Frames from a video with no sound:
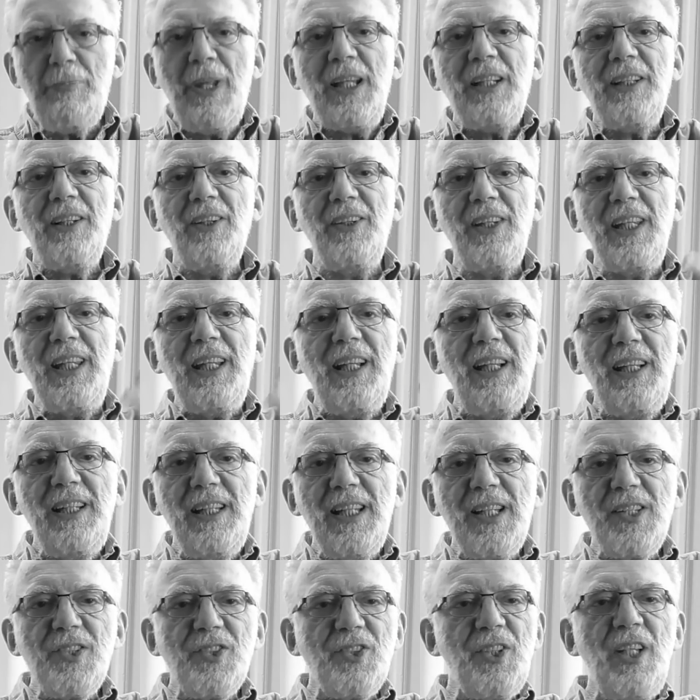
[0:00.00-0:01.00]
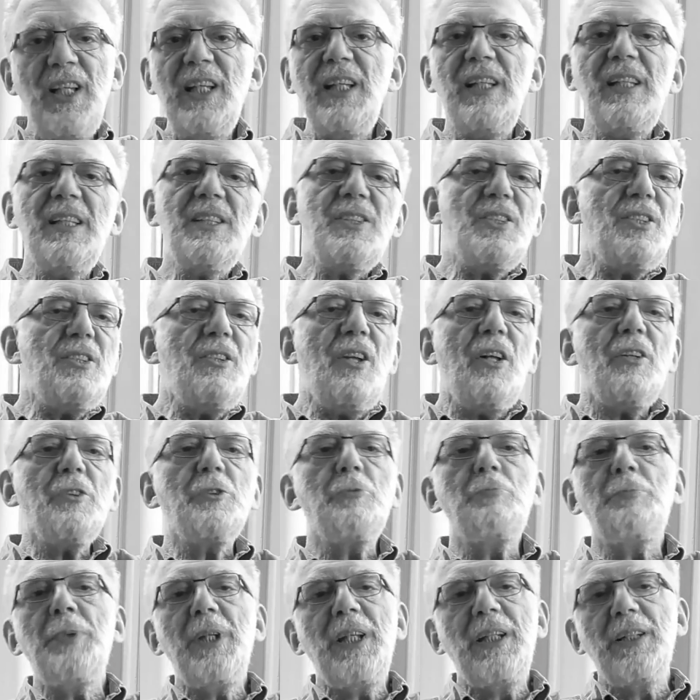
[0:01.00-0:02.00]
mental illness. It's
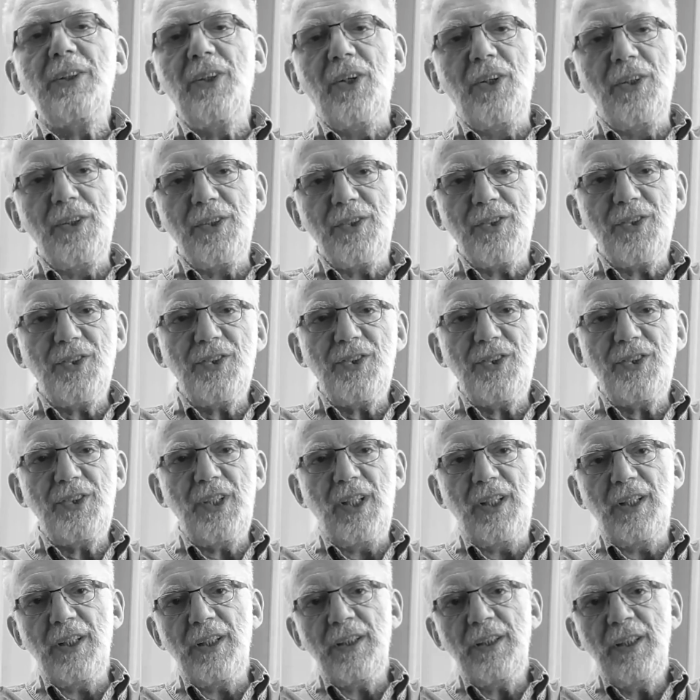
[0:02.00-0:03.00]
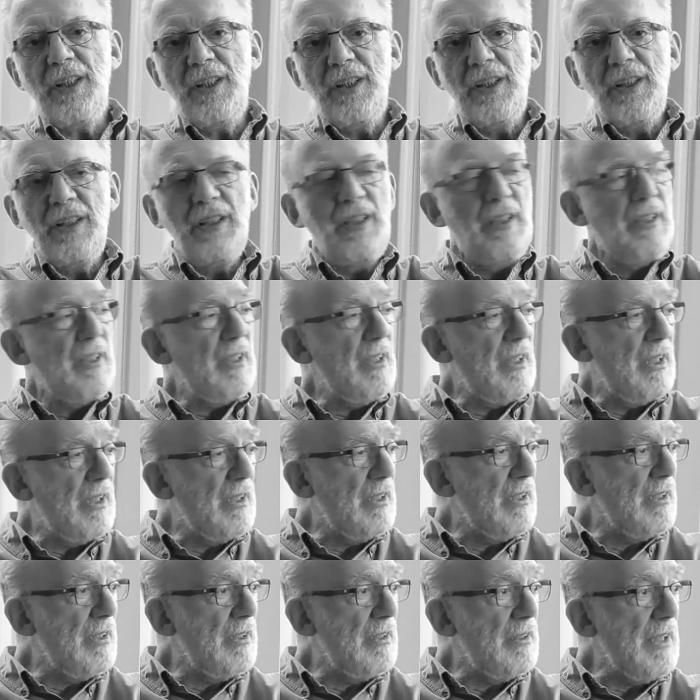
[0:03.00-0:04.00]
not because
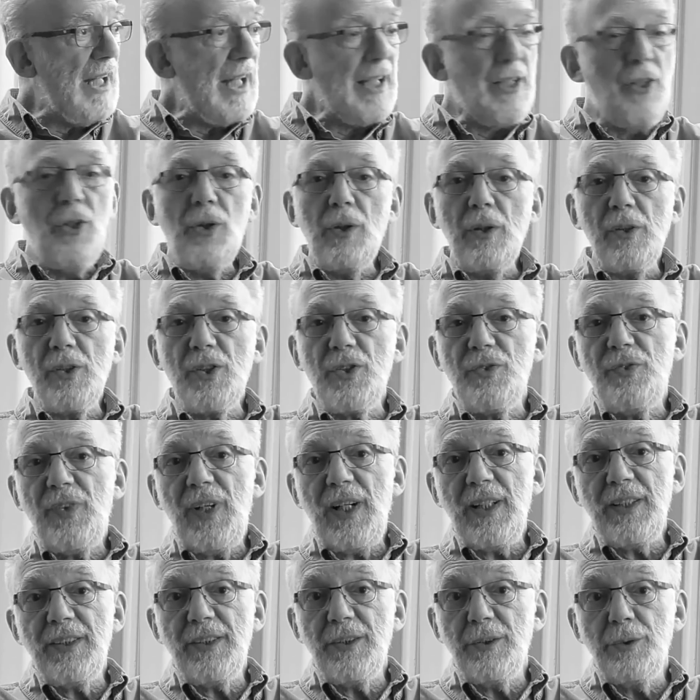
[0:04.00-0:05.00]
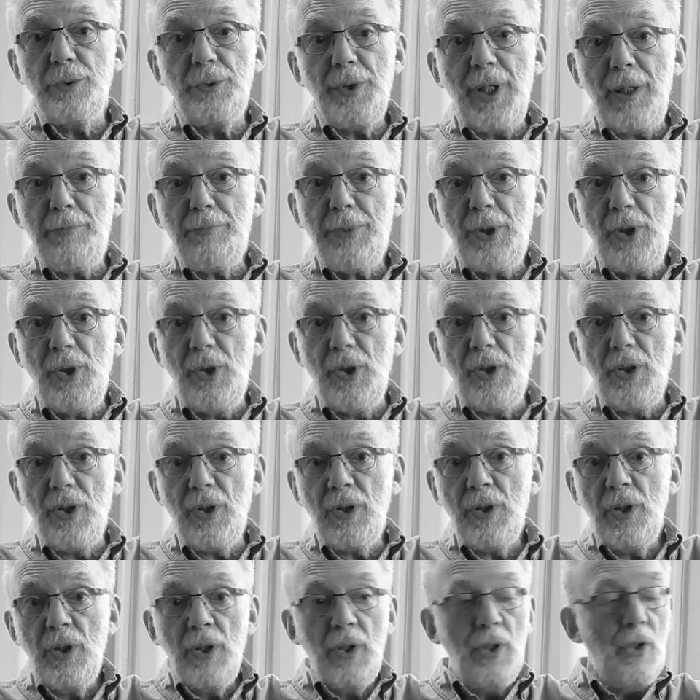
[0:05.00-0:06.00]
a girl's father raped
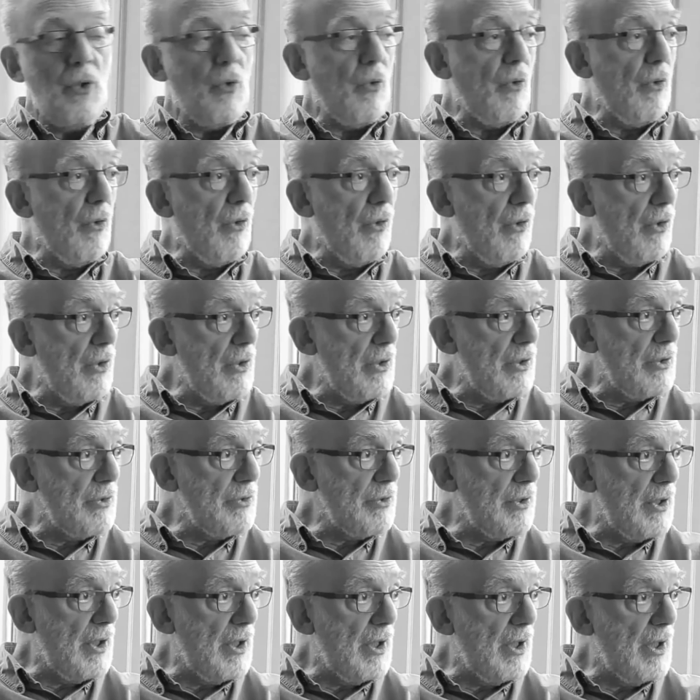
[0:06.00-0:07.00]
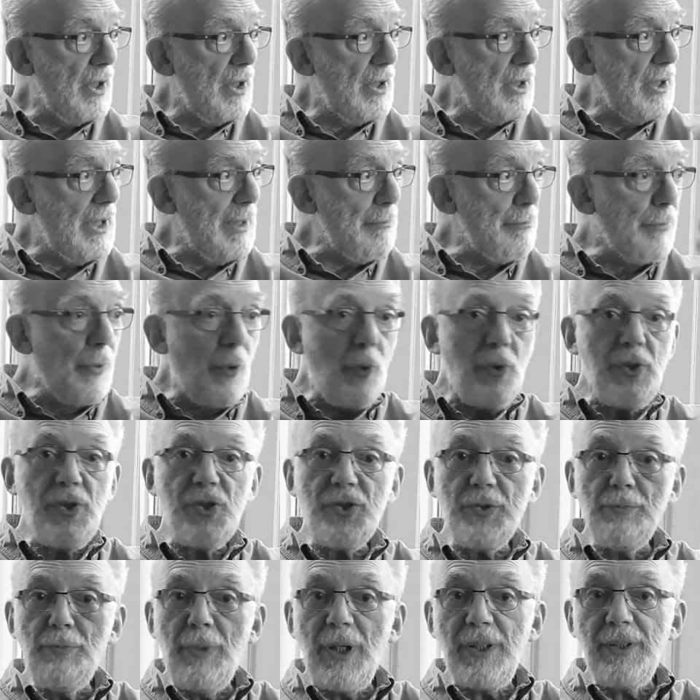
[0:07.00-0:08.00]
her or a
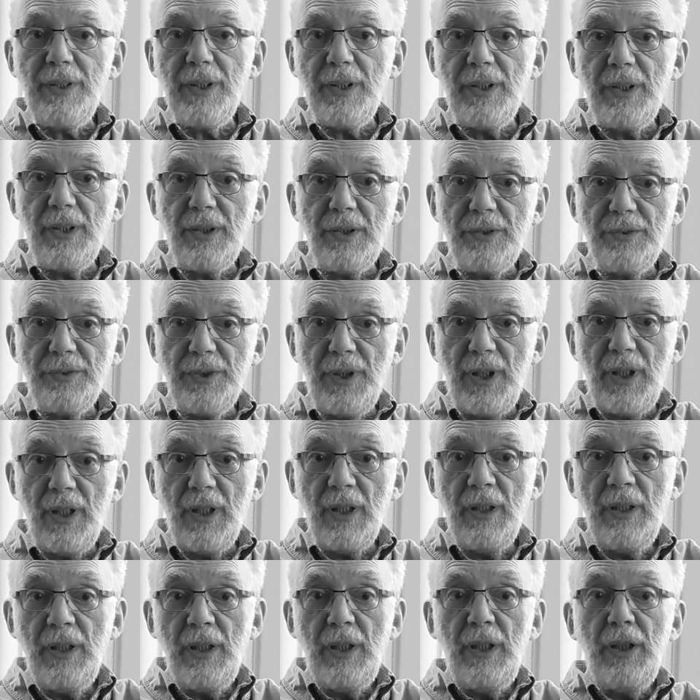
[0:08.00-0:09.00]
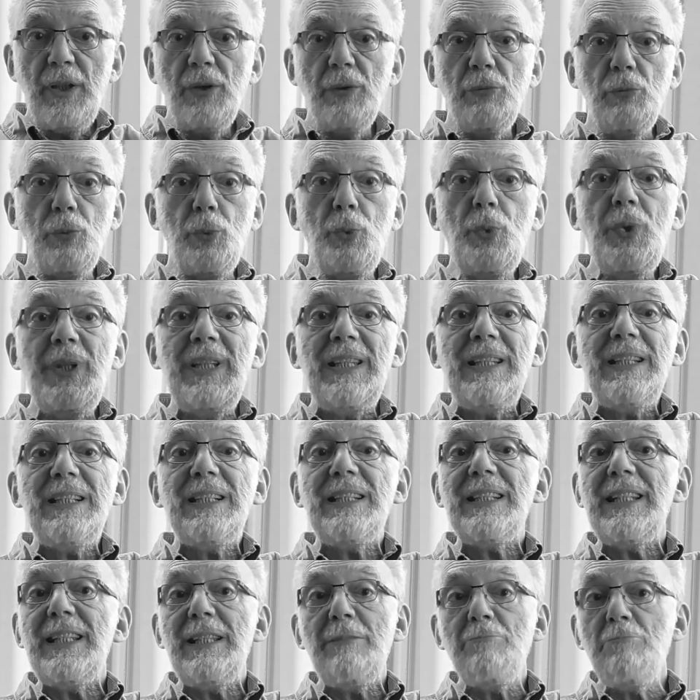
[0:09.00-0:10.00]
boy's mother
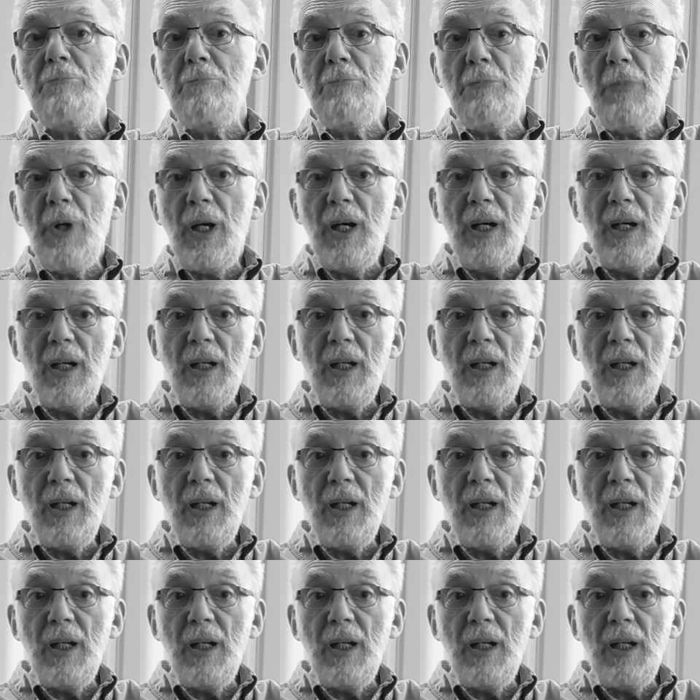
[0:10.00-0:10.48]
weaned him